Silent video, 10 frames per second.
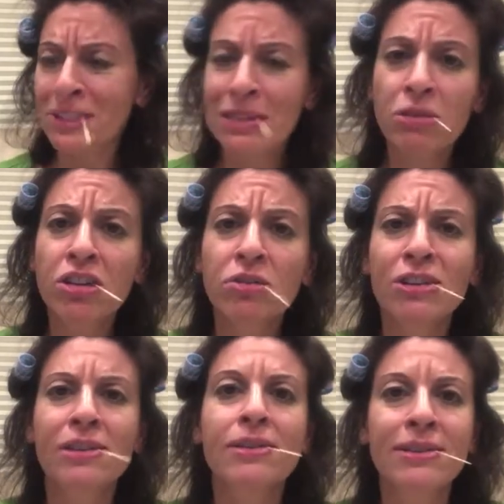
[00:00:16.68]
I was so
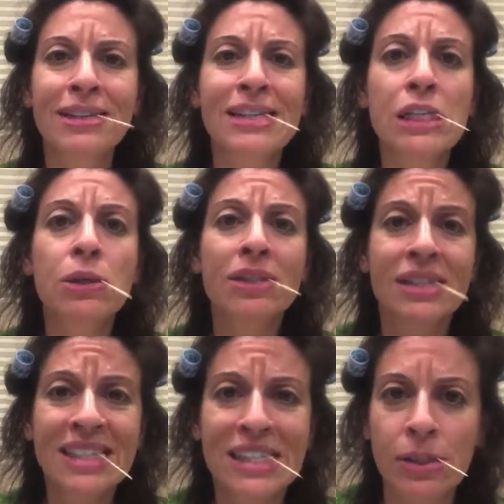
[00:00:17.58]
sick that I had to go to the
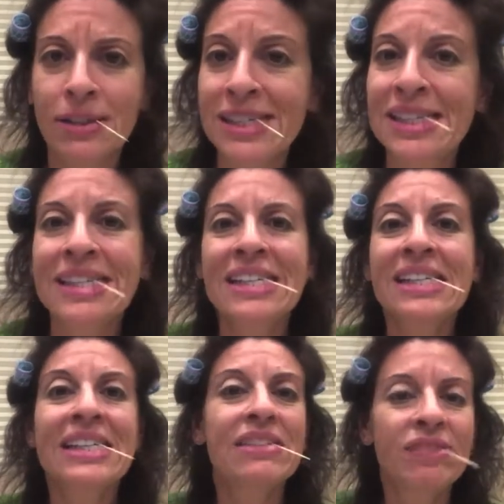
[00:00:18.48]
doctor. And I
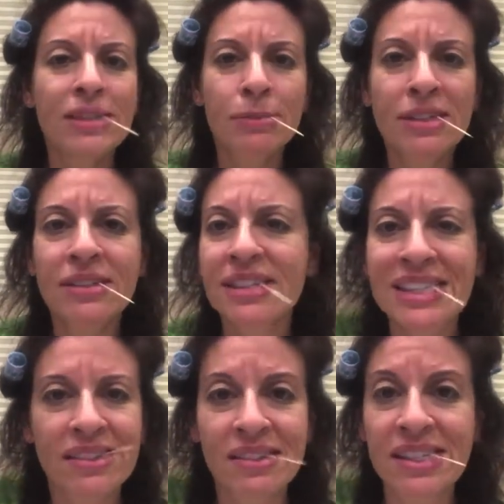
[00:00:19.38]
have not been to the
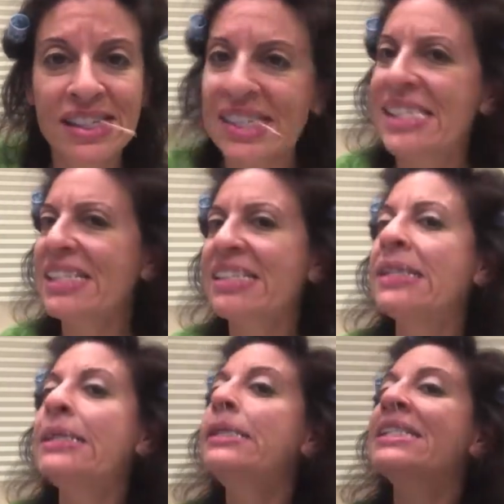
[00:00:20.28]
doctor in decades.
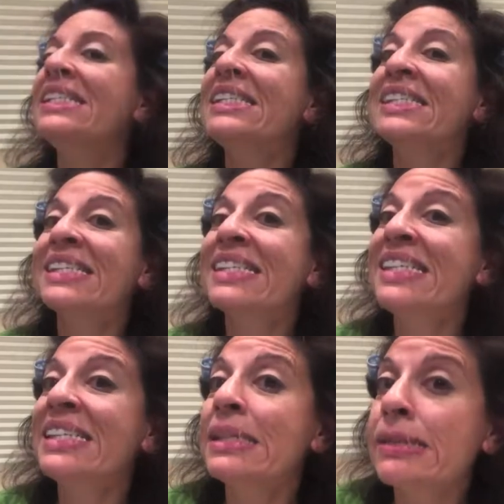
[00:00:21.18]
And I
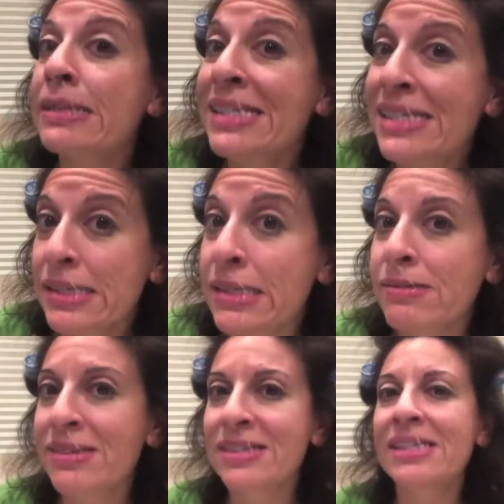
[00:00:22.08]
cannot stand
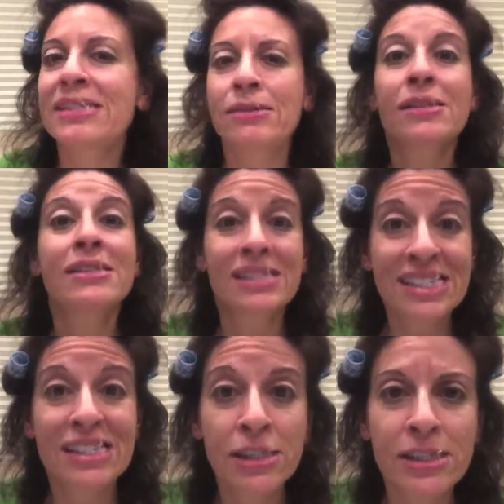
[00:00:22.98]
going to the doctor.
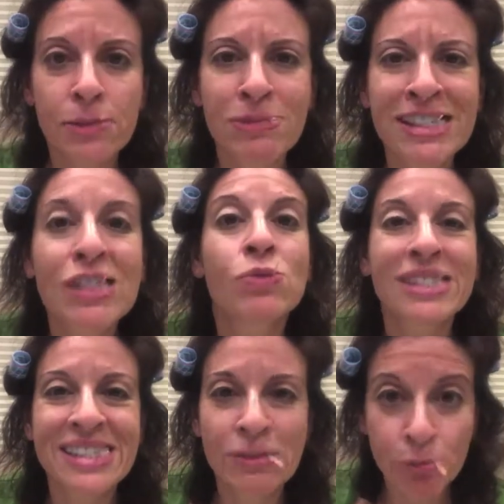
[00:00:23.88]
That could explain
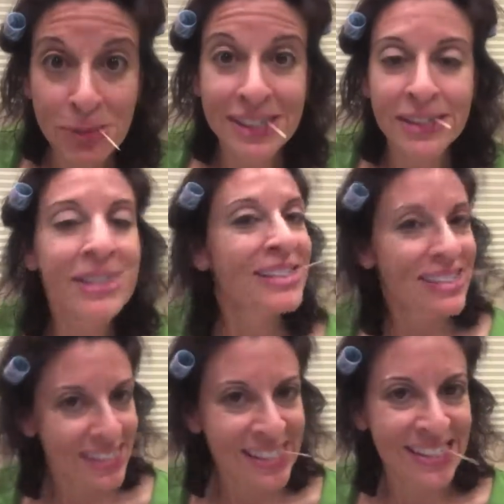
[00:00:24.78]
why I haven't been
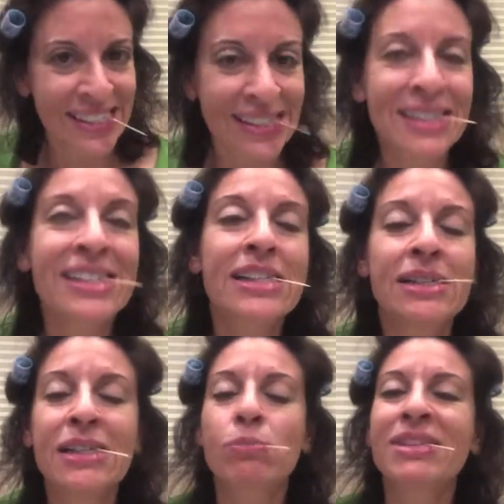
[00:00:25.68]
in decades.
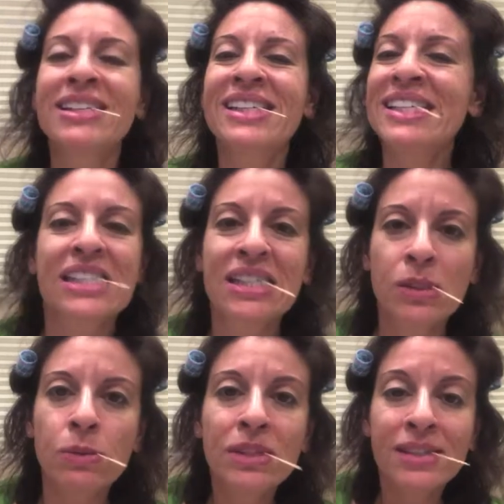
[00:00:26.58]
Okay, but I had to
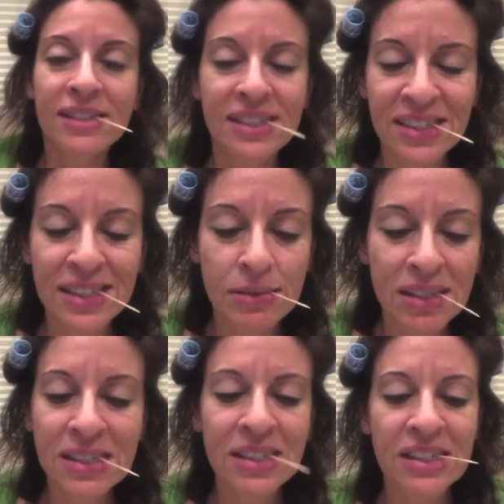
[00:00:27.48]
go. And I'm
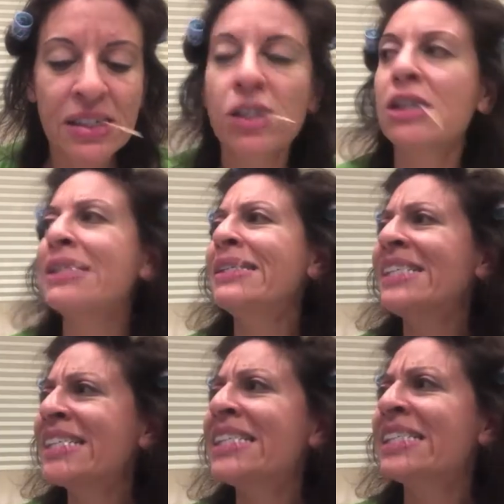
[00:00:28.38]
not going to say, no, I'm
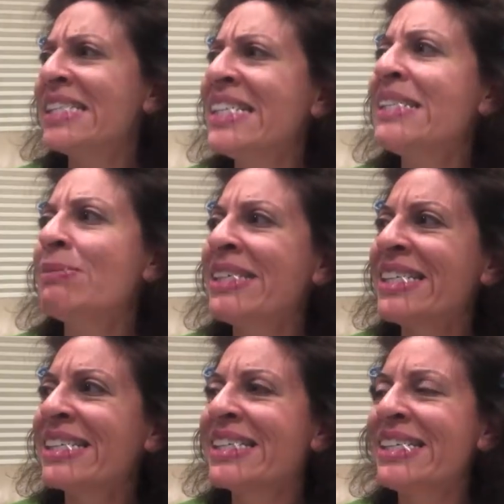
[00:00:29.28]
not going to tell him,
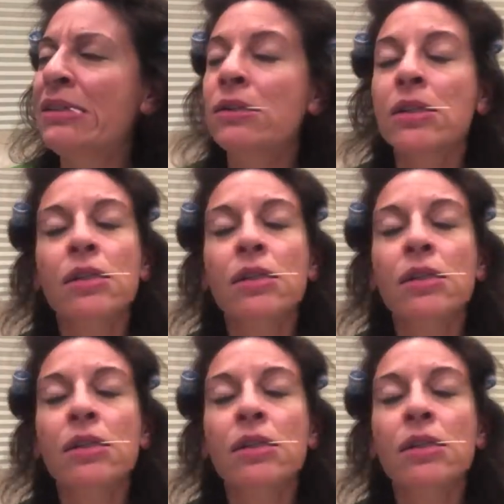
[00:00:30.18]
Hanklin!